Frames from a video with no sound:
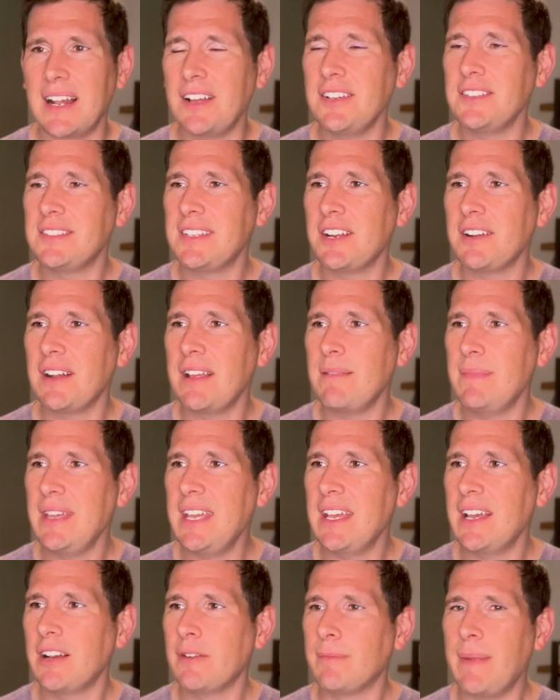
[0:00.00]
how you say her name?
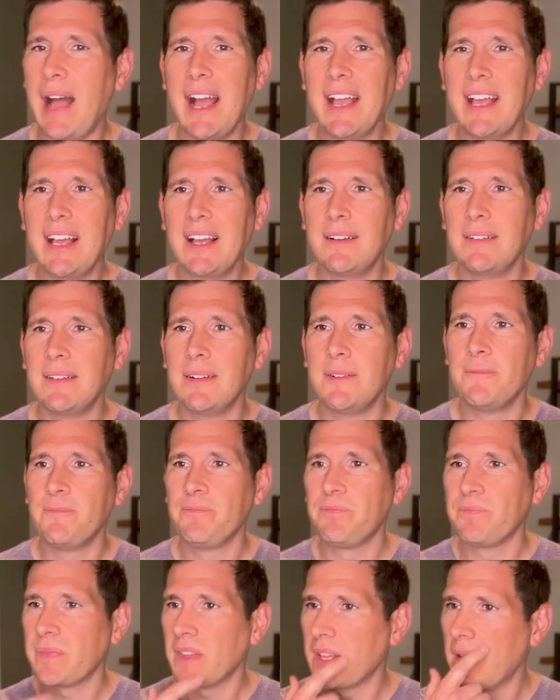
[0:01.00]
Mia or Maya?
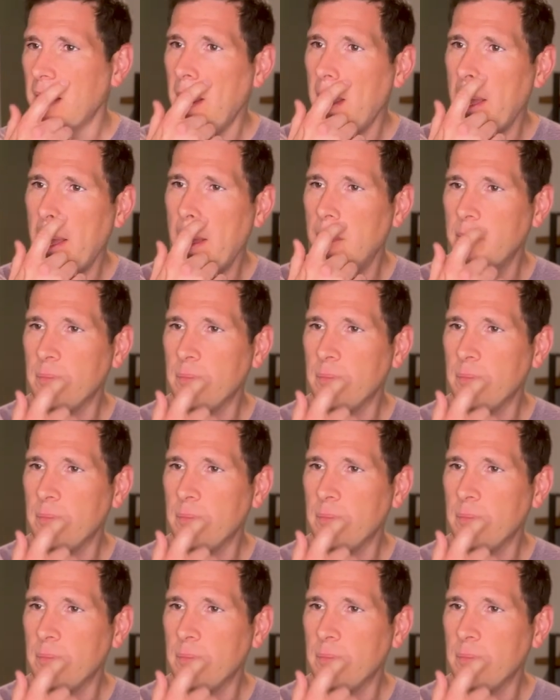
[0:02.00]
Uh,